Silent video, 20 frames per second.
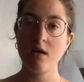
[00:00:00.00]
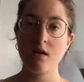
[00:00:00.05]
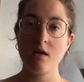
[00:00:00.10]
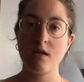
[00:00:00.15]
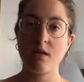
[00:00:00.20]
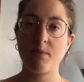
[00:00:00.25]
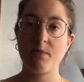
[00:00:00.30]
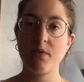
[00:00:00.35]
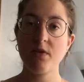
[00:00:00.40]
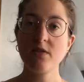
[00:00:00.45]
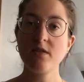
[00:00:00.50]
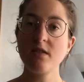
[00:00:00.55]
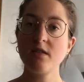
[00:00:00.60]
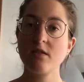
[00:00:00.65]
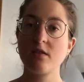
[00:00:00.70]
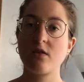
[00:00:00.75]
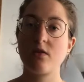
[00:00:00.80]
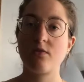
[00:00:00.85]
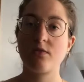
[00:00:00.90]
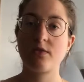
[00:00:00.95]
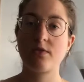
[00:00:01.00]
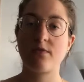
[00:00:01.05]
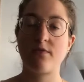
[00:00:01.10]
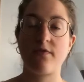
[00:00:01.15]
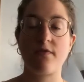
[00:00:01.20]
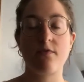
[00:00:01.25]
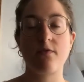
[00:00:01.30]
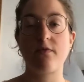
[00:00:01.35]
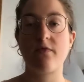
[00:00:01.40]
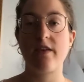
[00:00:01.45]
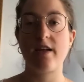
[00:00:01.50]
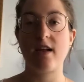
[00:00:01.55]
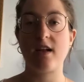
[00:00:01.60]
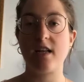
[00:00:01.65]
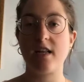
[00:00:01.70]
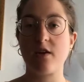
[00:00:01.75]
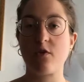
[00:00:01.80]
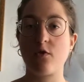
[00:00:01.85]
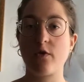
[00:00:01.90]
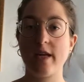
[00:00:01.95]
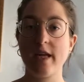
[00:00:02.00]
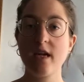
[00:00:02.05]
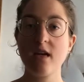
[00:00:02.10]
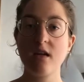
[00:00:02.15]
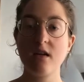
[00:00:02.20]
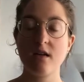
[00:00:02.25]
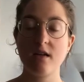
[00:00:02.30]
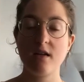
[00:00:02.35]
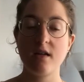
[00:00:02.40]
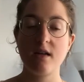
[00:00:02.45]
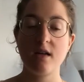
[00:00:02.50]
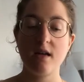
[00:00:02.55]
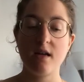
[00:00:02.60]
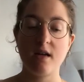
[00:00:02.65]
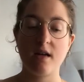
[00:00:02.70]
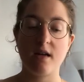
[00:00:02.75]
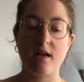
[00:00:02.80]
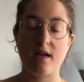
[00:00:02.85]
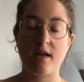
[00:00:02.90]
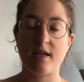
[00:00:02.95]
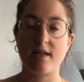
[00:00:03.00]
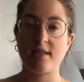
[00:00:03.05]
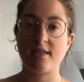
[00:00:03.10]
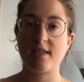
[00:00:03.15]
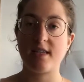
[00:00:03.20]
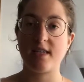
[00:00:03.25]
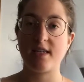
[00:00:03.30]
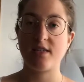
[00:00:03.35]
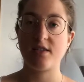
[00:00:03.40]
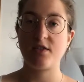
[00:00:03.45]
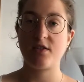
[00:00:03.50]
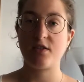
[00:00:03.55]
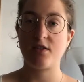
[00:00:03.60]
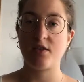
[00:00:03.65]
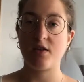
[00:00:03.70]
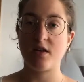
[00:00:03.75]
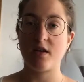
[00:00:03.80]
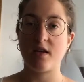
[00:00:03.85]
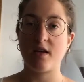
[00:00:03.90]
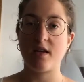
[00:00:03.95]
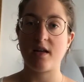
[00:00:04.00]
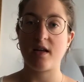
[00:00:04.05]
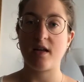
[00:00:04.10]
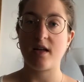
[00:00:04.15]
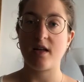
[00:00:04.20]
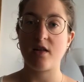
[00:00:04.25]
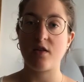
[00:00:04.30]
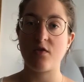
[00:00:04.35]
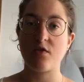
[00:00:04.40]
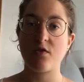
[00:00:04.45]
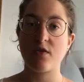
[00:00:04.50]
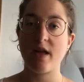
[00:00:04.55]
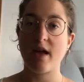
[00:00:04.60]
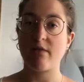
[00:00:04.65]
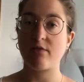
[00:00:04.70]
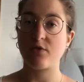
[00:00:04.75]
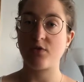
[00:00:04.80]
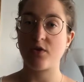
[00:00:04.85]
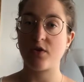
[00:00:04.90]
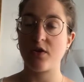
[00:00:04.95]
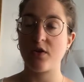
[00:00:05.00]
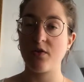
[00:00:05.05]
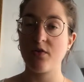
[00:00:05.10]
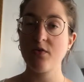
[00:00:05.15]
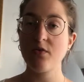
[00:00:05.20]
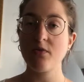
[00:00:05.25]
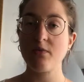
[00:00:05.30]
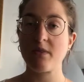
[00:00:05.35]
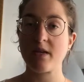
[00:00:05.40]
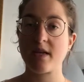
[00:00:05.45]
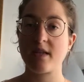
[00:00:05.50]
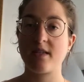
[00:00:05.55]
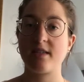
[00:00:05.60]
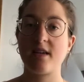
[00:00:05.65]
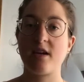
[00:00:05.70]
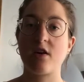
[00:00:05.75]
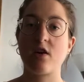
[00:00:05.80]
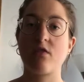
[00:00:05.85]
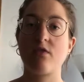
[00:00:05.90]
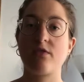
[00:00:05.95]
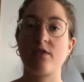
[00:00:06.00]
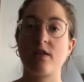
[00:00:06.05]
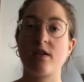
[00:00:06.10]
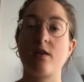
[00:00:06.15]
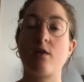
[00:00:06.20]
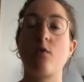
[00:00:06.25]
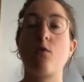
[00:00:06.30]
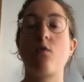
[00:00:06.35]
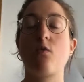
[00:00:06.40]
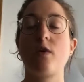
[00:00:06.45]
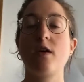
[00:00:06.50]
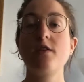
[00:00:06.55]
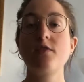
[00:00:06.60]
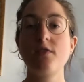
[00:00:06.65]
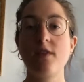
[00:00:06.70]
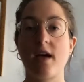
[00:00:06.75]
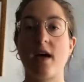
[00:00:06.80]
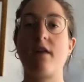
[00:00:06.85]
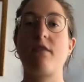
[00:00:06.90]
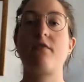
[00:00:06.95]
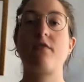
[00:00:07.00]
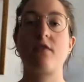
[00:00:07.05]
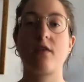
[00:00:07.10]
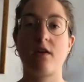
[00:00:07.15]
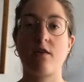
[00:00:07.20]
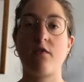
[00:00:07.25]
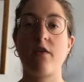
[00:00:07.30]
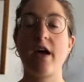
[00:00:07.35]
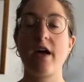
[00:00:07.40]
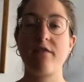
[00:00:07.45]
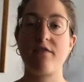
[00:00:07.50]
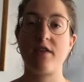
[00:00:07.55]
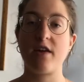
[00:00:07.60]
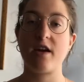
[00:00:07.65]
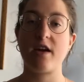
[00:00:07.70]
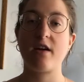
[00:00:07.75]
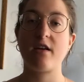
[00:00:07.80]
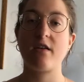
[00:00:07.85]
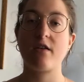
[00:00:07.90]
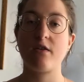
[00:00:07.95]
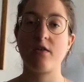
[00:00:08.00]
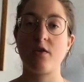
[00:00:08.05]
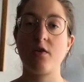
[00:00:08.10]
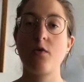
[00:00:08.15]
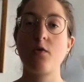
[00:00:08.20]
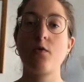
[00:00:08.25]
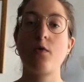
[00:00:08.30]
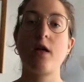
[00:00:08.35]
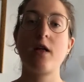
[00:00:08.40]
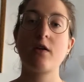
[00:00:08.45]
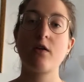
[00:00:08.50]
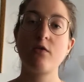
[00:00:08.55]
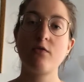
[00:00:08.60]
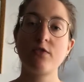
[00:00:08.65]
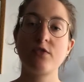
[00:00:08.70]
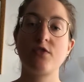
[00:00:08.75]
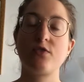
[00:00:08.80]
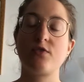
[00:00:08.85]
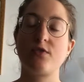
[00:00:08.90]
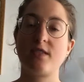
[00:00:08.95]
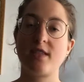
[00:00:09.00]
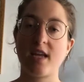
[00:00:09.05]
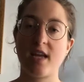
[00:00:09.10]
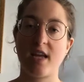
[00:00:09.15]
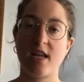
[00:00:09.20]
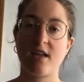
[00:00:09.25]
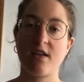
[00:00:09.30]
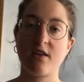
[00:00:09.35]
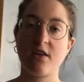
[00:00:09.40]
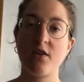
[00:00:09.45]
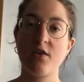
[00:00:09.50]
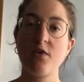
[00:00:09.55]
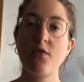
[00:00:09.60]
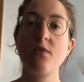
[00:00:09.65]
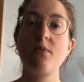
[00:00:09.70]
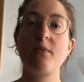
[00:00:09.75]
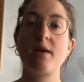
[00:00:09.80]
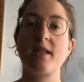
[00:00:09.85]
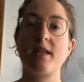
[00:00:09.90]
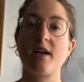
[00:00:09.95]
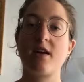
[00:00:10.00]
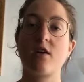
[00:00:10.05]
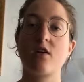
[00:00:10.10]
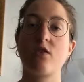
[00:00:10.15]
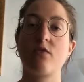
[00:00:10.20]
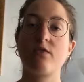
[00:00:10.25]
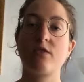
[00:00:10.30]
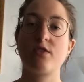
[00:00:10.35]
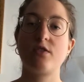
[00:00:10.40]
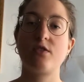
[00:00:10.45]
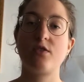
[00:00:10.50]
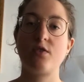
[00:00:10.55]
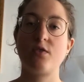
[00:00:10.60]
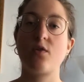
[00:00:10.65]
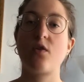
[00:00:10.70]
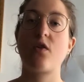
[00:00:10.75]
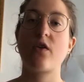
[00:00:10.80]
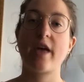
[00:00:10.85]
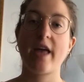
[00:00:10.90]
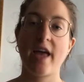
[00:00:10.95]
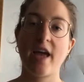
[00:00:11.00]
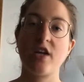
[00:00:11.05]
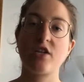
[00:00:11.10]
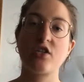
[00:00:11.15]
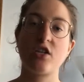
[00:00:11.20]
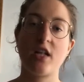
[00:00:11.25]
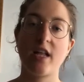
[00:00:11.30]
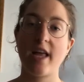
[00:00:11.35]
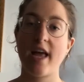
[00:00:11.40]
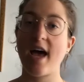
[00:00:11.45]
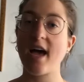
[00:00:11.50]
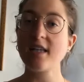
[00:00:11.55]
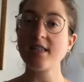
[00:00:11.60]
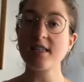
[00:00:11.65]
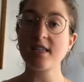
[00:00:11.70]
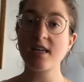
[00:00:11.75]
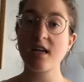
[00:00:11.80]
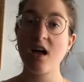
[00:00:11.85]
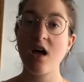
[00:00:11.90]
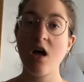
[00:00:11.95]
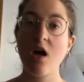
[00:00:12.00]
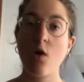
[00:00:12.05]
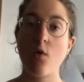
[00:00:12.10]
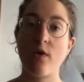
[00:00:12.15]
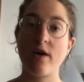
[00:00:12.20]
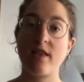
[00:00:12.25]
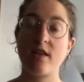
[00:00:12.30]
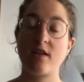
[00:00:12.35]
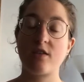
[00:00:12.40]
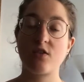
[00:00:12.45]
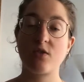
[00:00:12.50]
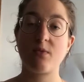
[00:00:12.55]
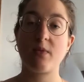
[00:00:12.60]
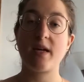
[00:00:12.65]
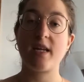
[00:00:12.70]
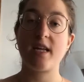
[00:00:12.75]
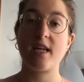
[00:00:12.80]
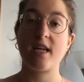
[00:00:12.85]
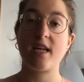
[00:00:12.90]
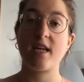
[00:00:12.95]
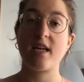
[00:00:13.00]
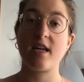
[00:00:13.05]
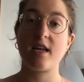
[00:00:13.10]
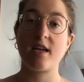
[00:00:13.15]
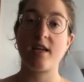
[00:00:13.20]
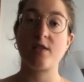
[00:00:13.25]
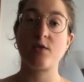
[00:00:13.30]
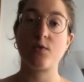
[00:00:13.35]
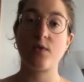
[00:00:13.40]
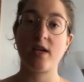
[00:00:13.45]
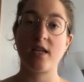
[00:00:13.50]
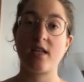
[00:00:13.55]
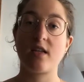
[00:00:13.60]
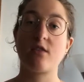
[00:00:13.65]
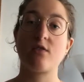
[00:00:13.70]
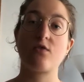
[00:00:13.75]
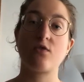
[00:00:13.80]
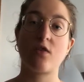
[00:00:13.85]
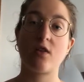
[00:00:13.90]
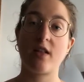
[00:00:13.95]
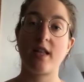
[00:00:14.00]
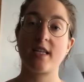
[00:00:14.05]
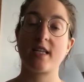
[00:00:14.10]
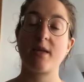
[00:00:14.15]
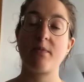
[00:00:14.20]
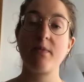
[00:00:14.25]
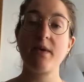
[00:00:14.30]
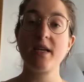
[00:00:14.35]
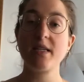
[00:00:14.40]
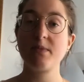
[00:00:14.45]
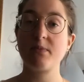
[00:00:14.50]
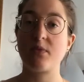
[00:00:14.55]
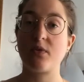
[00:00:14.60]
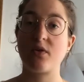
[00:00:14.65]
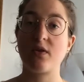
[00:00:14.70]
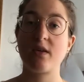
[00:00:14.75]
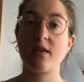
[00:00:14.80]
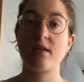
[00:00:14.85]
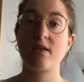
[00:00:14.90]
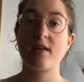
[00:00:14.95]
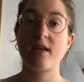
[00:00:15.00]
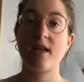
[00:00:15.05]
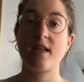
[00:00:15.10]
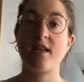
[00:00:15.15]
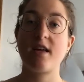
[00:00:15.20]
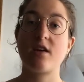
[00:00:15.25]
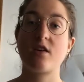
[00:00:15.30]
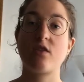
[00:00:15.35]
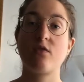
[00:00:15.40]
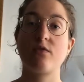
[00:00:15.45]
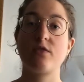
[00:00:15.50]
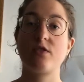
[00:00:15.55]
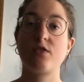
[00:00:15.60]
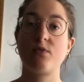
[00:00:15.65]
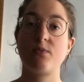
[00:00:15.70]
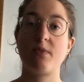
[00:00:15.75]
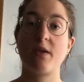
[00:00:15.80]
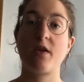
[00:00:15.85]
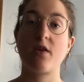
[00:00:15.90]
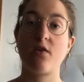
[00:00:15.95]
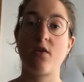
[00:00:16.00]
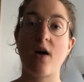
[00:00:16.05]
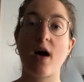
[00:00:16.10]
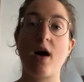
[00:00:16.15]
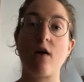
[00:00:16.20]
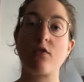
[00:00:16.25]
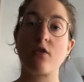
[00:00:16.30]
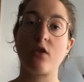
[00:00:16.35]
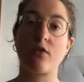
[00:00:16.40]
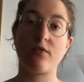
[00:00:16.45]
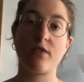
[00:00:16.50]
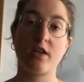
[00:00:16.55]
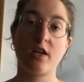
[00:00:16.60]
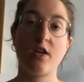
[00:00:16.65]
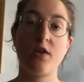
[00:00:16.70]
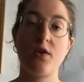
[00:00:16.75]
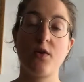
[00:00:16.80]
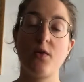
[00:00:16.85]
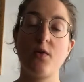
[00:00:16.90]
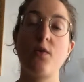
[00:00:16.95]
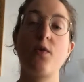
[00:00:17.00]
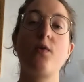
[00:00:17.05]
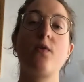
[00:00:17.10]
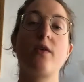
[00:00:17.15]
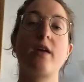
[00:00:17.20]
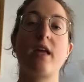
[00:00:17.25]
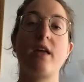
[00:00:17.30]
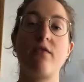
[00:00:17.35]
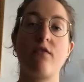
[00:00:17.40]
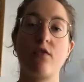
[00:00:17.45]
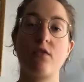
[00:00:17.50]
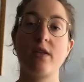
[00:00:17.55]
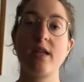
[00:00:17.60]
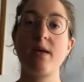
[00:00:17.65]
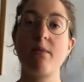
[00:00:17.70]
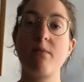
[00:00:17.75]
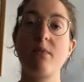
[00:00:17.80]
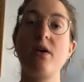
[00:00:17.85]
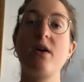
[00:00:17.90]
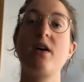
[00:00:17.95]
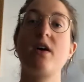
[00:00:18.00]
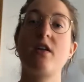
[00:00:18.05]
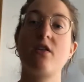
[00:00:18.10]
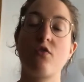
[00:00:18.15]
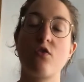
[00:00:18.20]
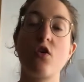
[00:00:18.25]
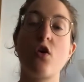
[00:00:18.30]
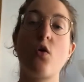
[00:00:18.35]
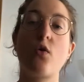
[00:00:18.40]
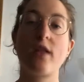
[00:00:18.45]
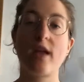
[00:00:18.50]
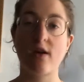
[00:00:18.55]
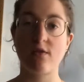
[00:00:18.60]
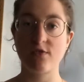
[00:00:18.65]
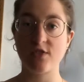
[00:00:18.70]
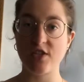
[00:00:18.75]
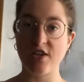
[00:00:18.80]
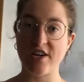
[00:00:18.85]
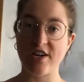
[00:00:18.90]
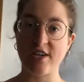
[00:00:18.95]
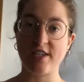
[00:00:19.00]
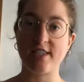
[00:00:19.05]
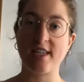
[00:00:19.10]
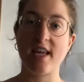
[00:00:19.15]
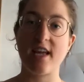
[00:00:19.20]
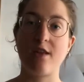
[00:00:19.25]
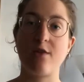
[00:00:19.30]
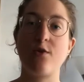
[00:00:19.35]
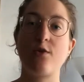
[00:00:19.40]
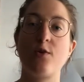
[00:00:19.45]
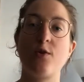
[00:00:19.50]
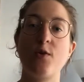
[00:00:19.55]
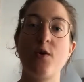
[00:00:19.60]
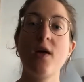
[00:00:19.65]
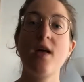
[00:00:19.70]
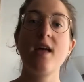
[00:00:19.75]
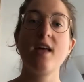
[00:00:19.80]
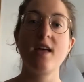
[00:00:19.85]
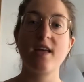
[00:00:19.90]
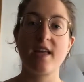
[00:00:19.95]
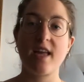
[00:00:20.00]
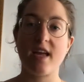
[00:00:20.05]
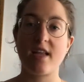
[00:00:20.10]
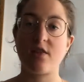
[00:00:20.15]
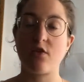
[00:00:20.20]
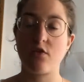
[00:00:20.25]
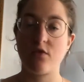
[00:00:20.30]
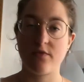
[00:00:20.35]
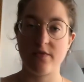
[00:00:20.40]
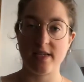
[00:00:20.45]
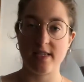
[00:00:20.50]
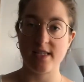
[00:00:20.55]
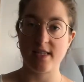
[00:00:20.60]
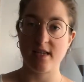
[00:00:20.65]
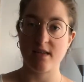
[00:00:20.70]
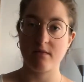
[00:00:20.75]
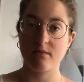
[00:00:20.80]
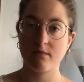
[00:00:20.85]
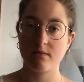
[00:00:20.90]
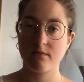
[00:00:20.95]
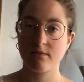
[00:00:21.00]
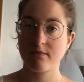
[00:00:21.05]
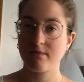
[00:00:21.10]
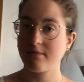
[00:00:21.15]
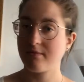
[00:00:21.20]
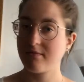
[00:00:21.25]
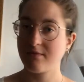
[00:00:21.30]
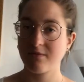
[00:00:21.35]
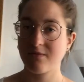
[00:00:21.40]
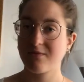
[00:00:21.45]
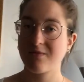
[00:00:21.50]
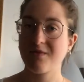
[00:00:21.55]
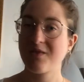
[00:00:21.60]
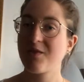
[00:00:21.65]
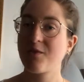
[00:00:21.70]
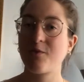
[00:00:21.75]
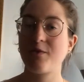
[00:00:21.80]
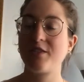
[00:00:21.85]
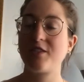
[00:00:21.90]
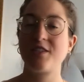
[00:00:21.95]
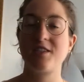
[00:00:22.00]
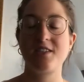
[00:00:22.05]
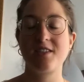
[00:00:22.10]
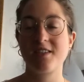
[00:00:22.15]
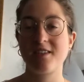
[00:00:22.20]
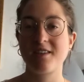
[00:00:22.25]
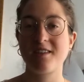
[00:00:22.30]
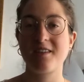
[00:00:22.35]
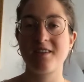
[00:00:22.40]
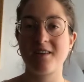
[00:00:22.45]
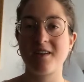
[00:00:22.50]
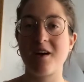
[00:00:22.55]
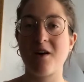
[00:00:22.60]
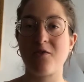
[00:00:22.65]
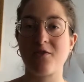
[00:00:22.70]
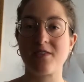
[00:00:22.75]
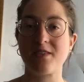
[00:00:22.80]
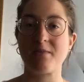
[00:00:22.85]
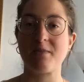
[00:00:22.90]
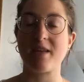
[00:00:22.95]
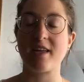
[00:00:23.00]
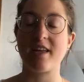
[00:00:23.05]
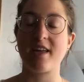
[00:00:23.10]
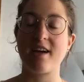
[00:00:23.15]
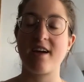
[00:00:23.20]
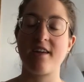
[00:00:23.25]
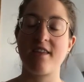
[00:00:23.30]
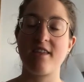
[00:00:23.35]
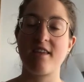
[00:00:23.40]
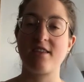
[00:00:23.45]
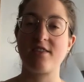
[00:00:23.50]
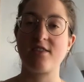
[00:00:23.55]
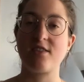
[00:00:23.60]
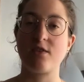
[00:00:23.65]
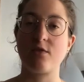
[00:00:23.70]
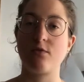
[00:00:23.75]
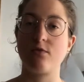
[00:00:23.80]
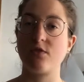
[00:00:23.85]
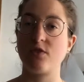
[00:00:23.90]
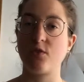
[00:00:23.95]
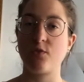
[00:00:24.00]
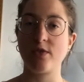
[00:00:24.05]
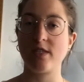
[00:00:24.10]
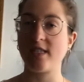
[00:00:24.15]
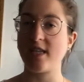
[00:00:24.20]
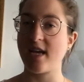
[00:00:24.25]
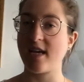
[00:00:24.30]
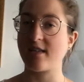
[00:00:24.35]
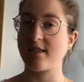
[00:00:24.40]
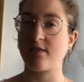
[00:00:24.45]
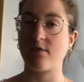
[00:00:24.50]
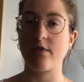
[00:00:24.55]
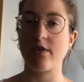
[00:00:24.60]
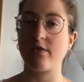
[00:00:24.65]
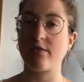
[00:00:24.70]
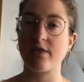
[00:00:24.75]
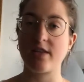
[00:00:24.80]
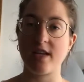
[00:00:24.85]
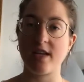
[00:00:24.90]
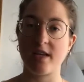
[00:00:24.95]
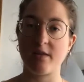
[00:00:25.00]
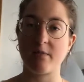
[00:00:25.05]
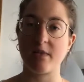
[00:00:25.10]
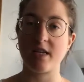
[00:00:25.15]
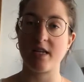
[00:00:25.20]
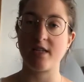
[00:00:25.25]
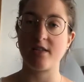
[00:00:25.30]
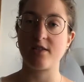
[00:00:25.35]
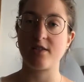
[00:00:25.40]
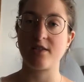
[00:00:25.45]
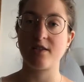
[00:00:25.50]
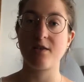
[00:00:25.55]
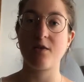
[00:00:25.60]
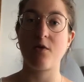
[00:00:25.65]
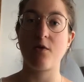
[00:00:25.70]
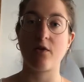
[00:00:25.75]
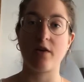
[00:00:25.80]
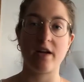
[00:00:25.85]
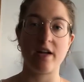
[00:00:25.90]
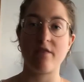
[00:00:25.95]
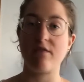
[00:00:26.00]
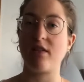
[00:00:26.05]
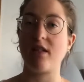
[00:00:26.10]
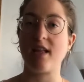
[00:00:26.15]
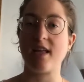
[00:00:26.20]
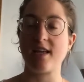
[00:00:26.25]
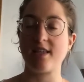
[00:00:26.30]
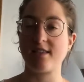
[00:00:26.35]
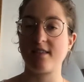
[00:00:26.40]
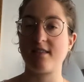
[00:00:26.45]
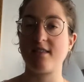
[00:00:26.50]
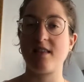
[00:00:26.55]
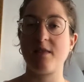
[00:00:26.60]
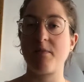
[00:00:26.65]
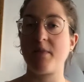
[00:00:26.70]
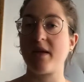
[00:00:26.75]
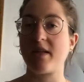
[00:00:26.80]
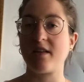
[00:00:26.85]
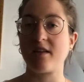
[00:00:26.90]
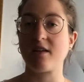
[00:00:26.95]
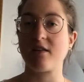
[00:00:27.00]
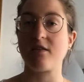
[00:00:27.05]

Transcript: The process goes fairly quick, since you don't have to queue, because once you have arrived there, you are going to stay in a queue, but they are going to occasionally ask whether somebody is waiting to collect their passport, and they're going to pick you out of the queue, give you a number, you go downstairs and you get your visa, which is awesome, I think so. So it takes around 10 minutes or even less, depending